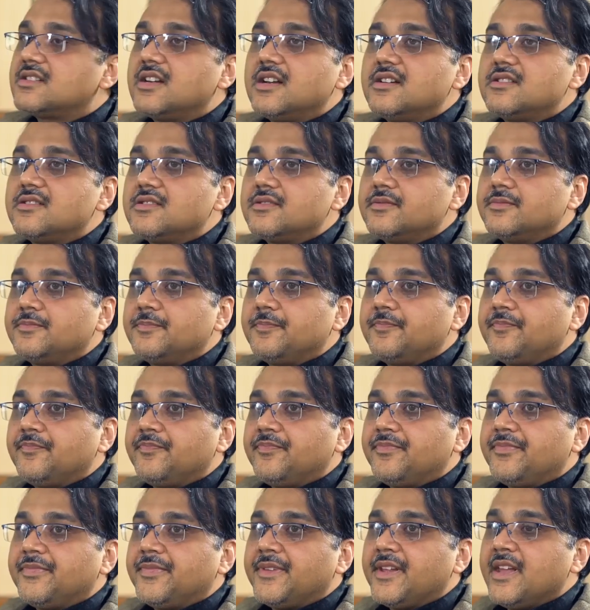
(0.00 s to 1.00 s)
States.
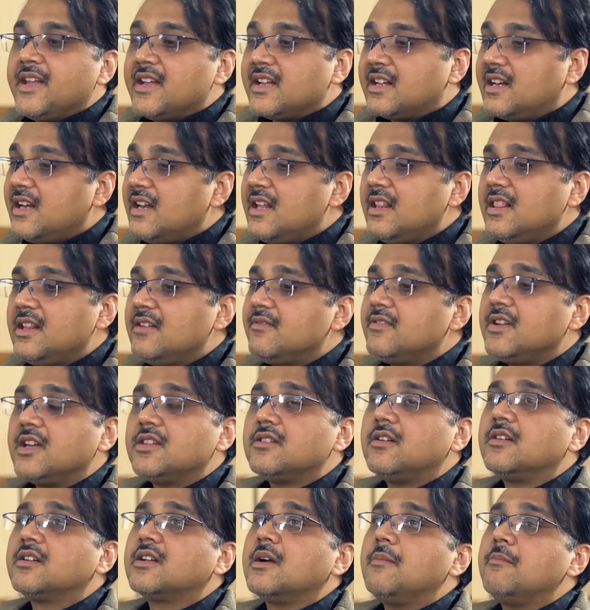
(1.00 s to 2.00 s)
Clearly, we are
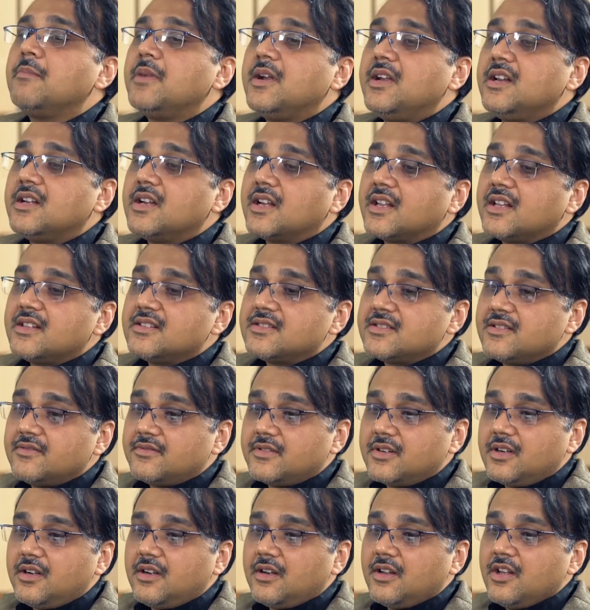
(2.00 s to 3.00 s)
not competing against the
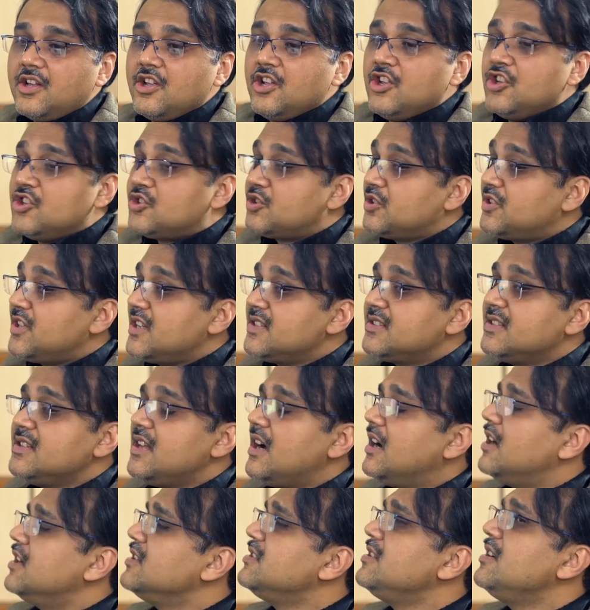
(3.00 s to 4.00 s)
world. So there's an
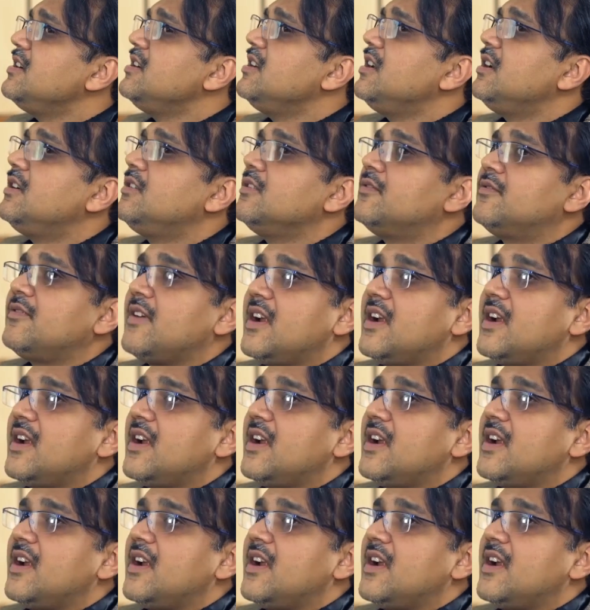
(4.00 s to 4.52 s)
urgent need to